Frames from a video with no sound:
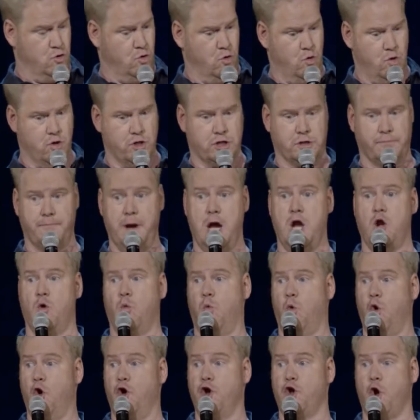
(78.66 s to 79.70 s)
Oh, it's made
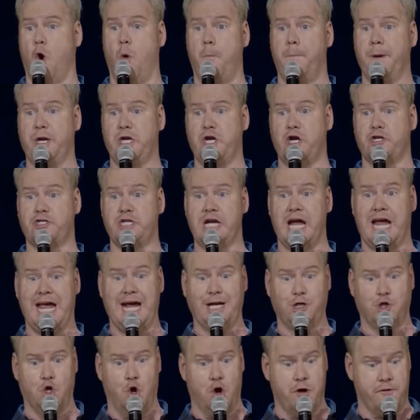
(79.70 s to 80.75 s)
of wood. Hope it doesn't
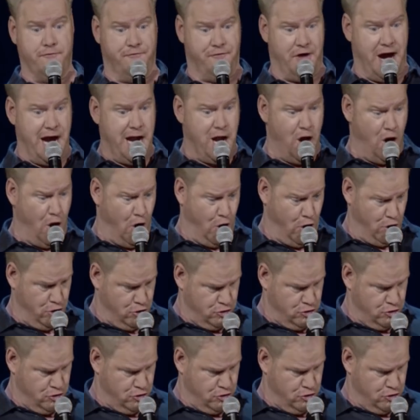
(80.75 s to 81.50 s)
catch on fire.